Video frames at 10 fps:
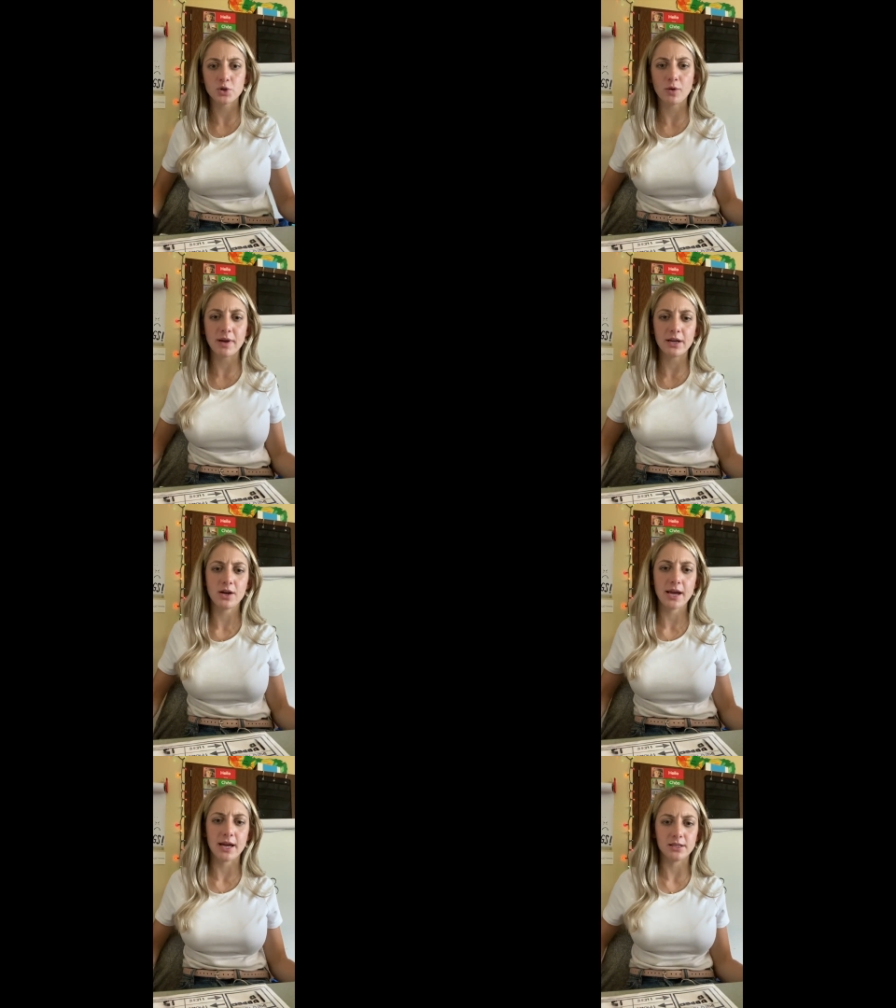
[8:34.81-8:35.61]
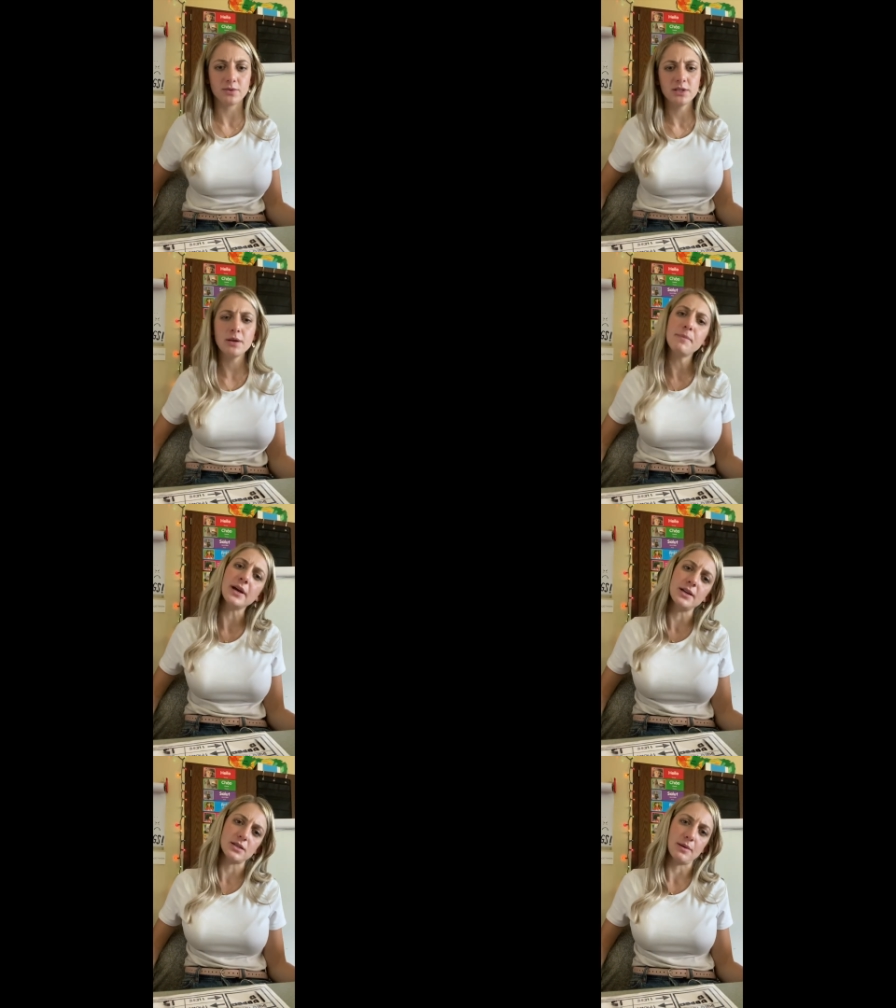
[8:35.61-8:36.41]
Show me on your hands. What's the
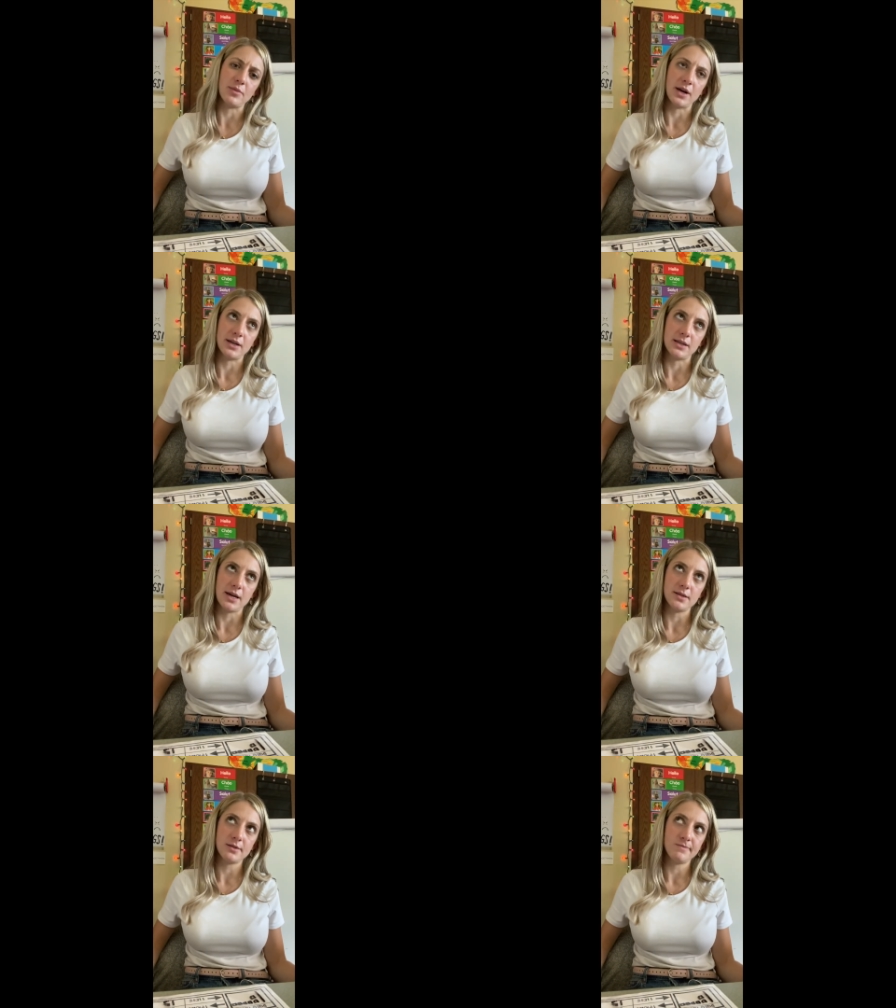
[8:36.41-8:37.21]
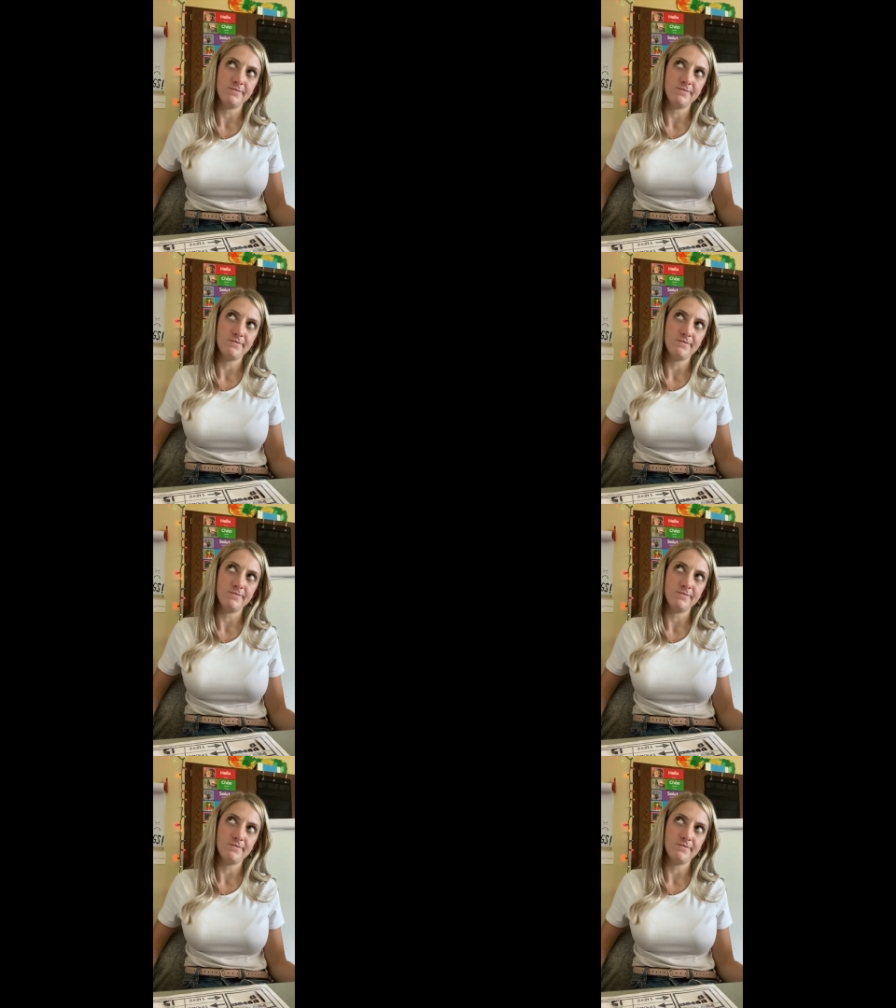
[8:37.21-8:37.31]
biggest number on a dice?